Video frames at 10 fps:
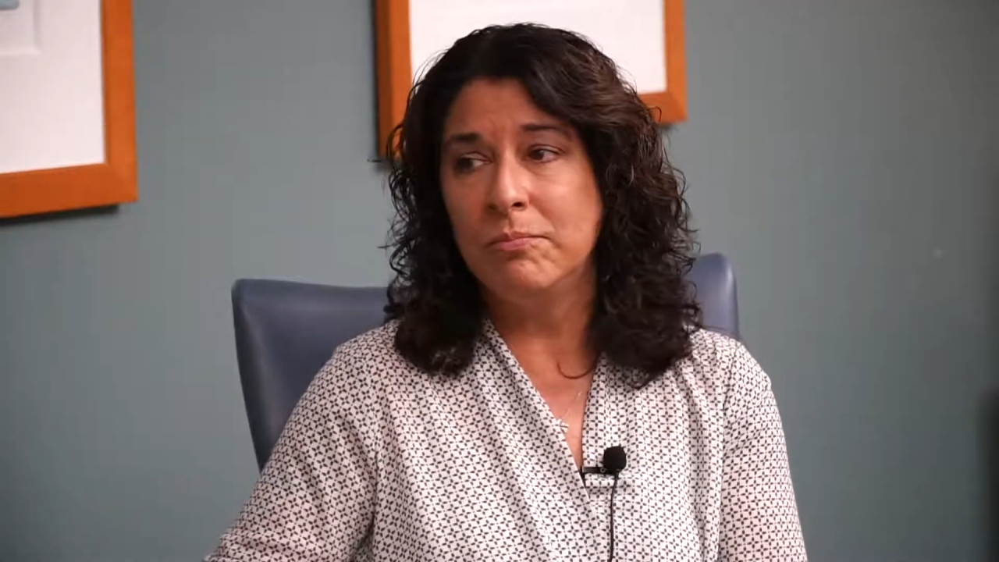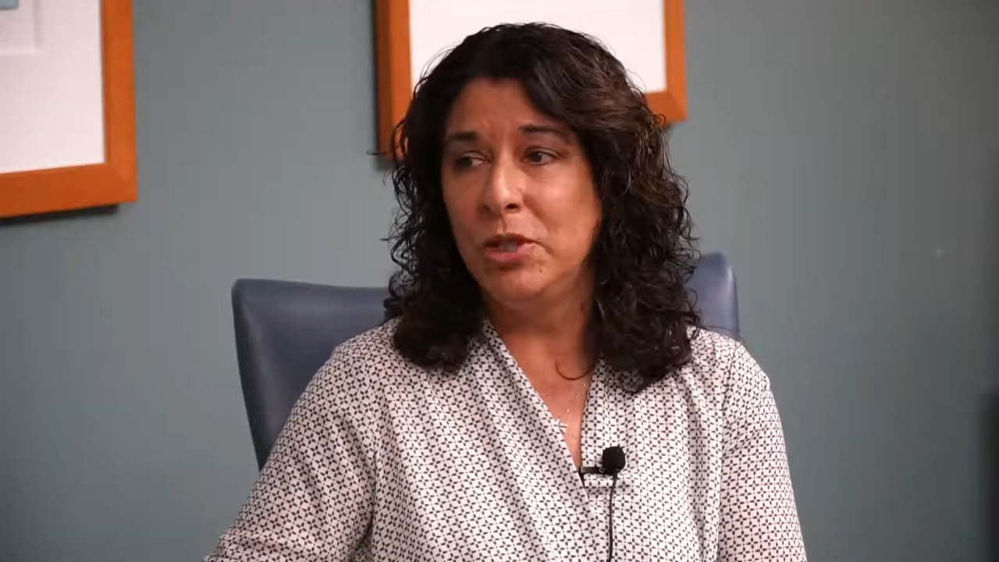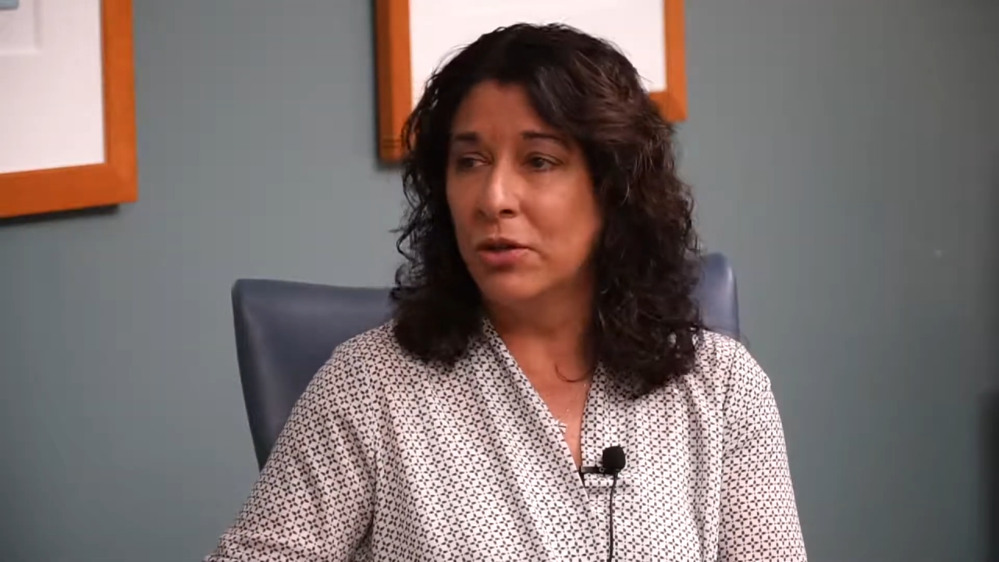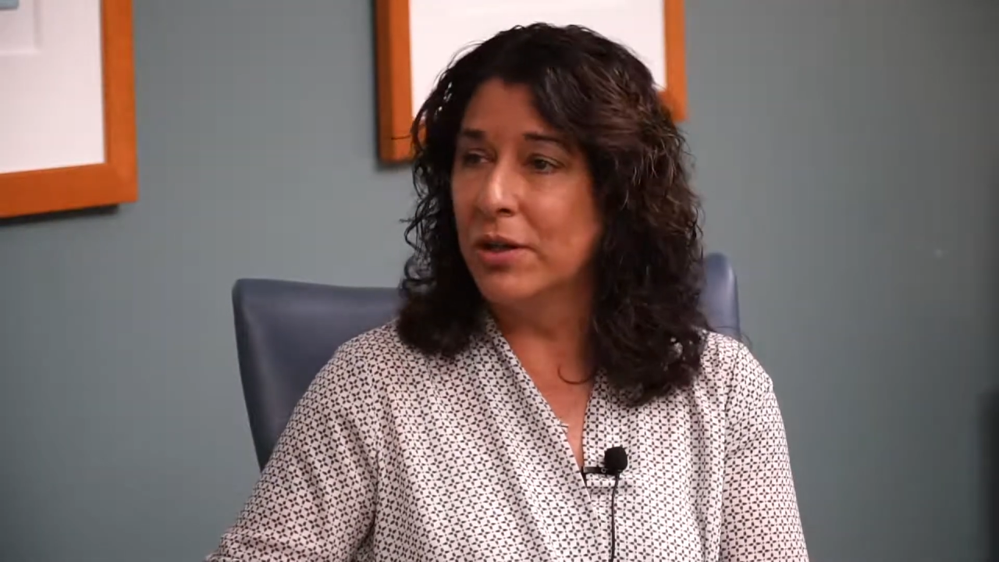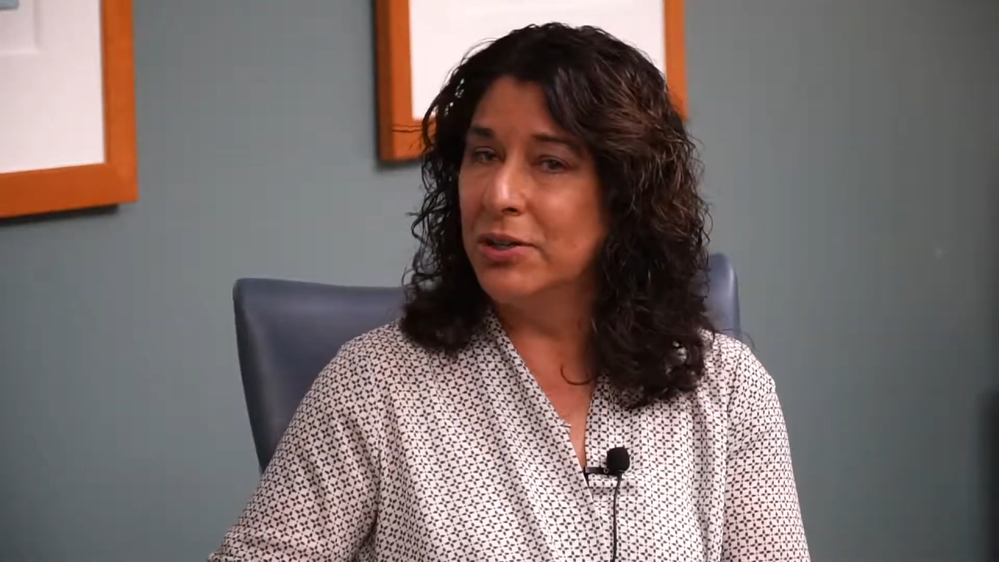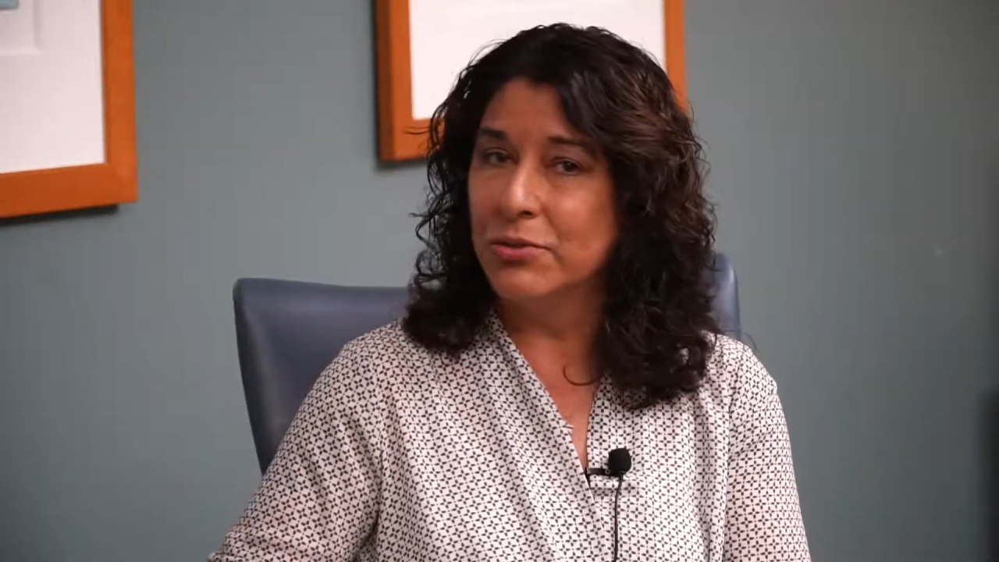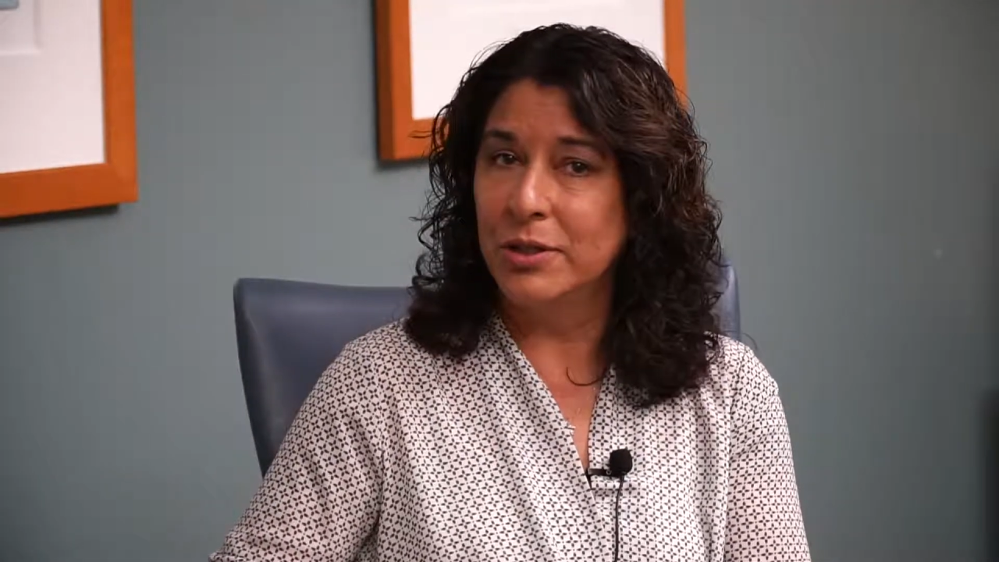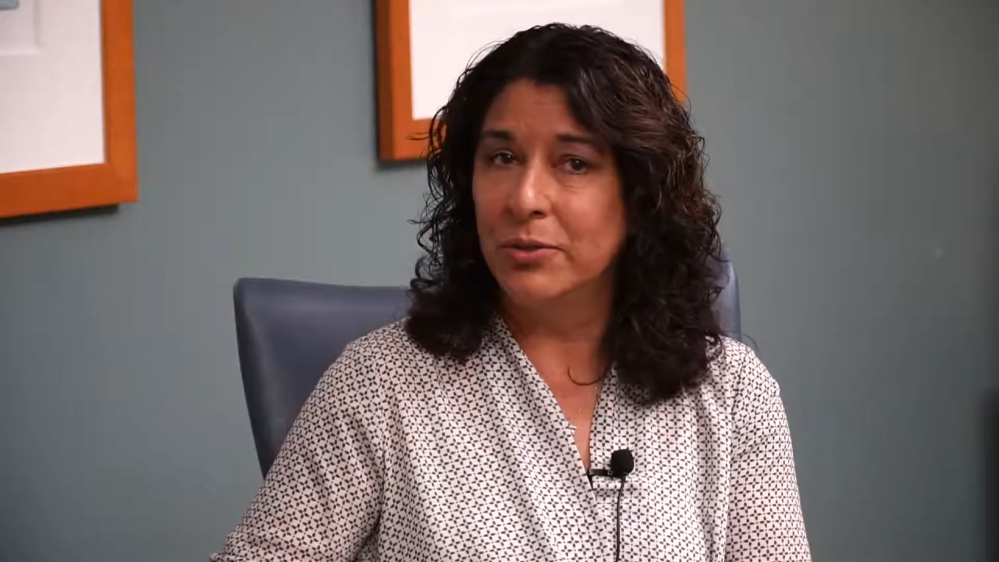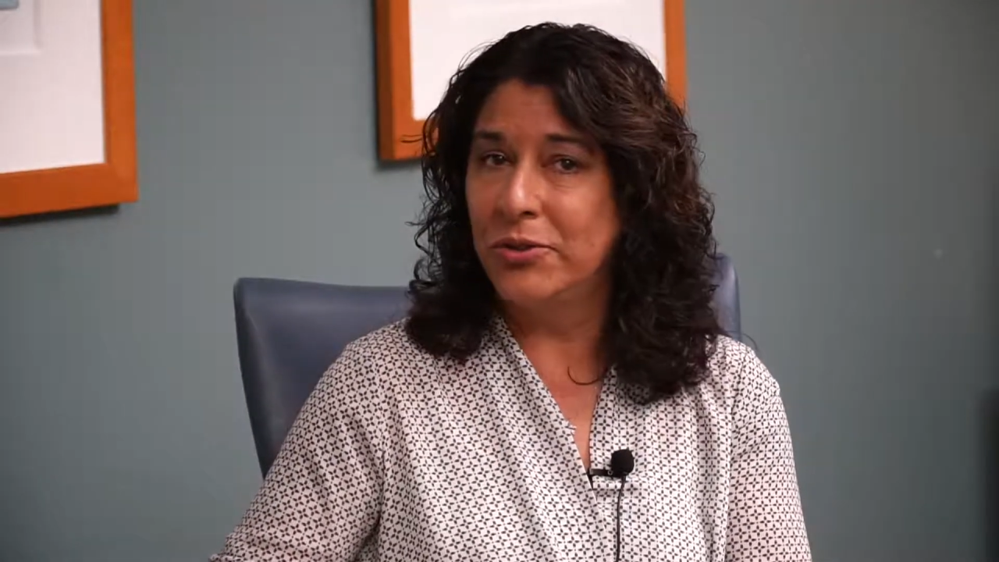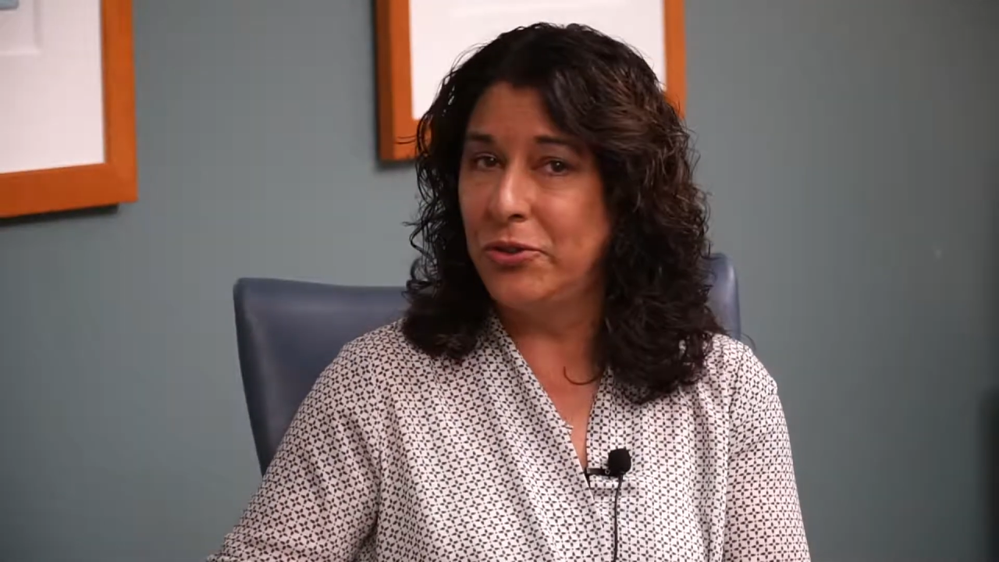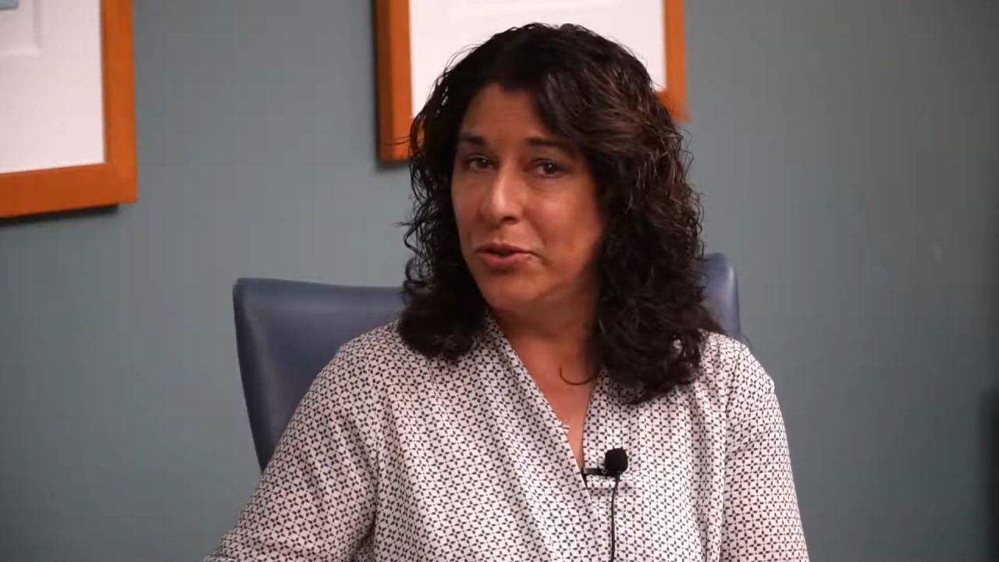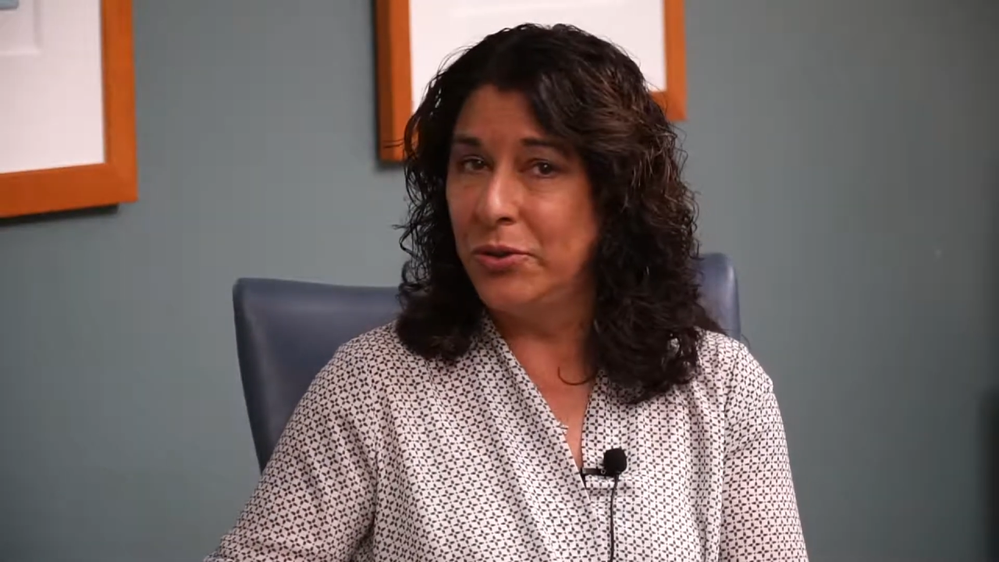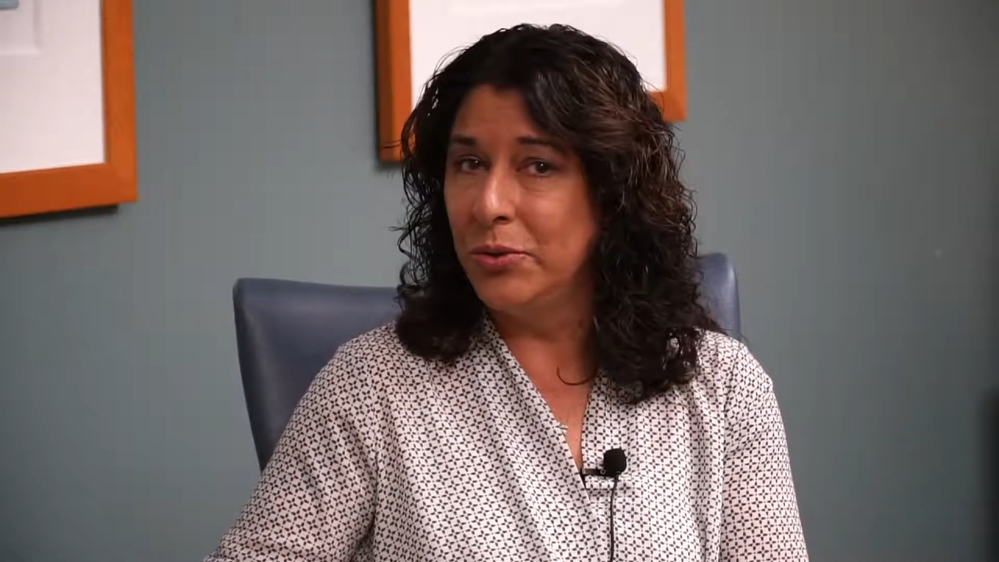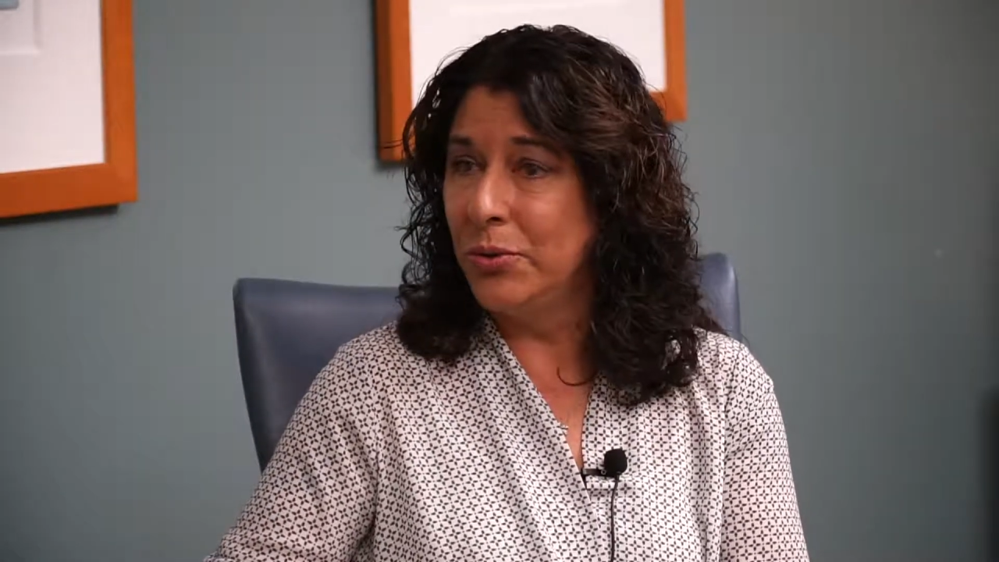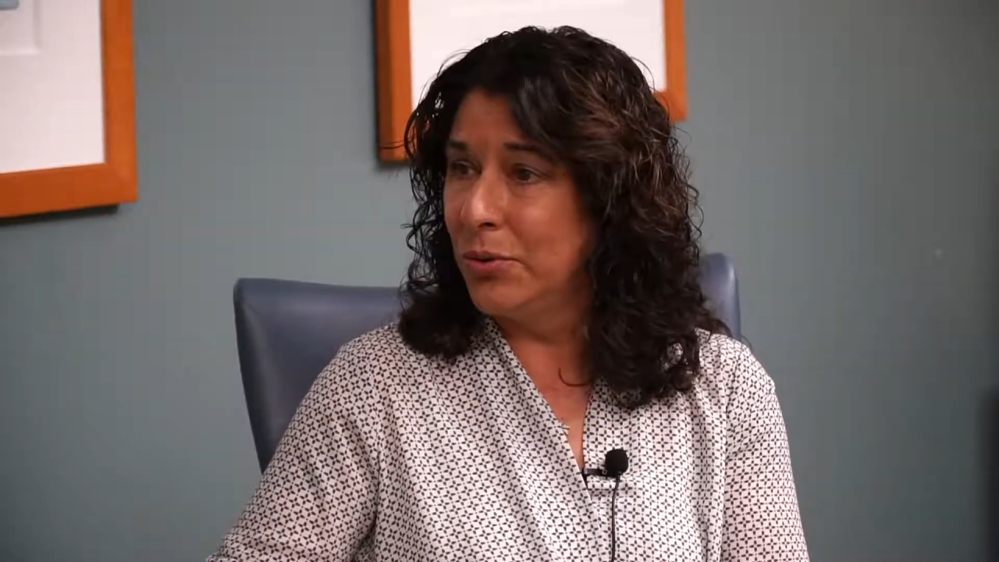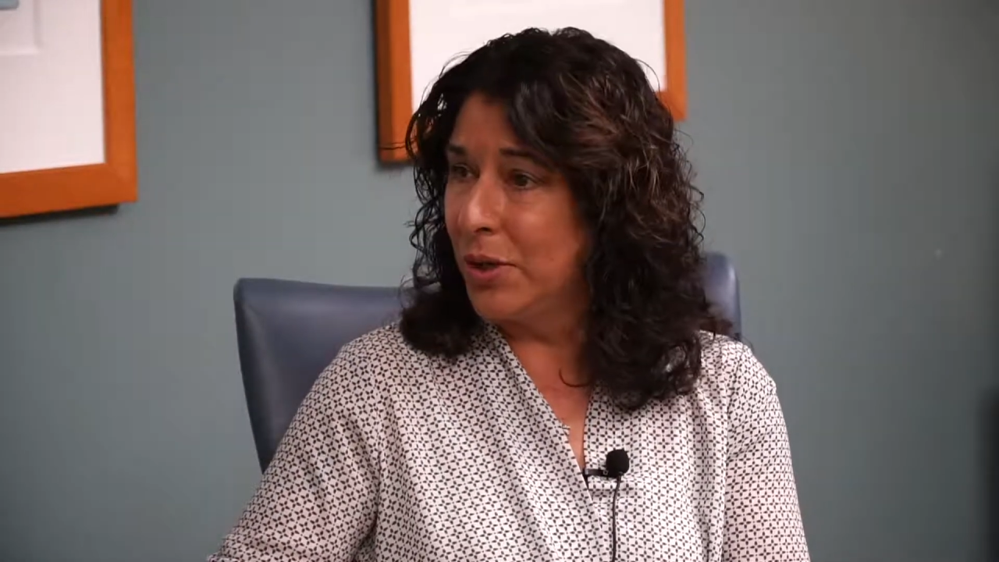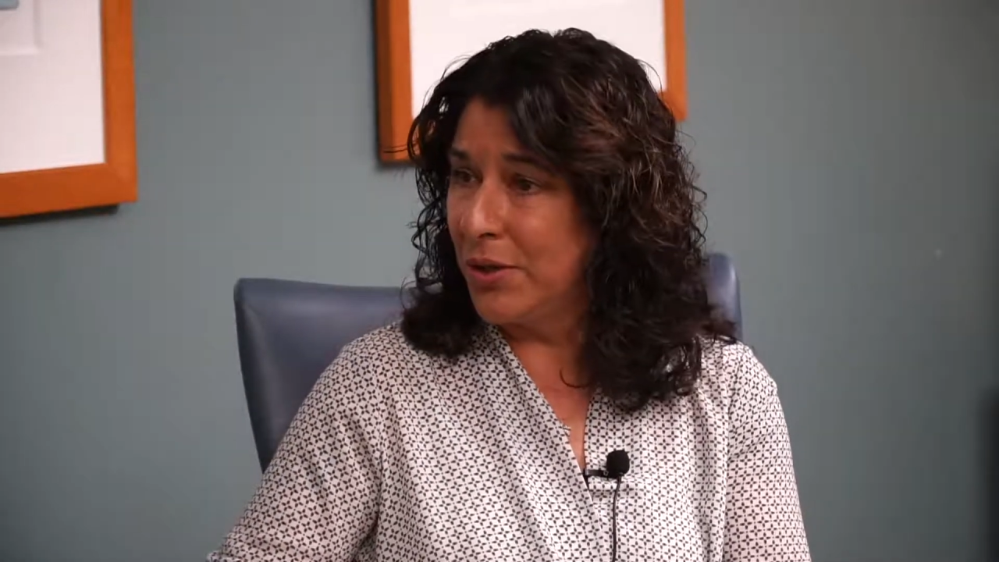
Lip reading: your entry was due